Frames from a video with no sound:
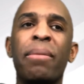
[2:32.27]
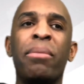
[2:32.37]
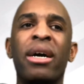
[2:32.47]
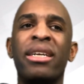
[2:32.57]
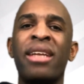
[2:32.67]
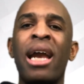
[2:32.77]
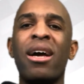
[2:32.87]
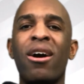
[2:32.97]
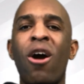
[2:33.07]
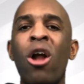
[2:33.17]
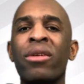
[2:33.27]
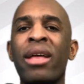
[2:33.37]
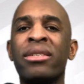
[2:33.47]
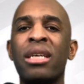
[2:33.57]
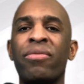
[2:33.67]
But not all of
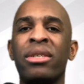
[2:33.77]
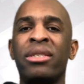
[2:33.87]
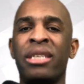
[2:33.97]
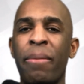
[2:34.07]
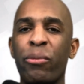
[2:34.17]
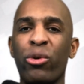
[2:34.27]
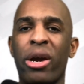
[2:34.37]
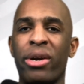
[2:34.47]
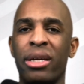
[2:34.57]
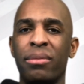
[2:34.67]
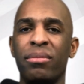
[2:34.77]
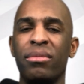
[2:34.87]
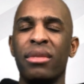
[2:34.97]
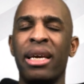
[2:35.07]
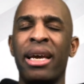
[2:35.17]
that stuff is temporary,
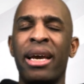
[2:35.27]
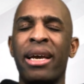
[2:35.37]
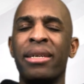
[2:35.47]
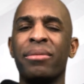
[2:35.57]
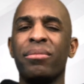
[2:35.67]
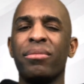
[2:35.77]
and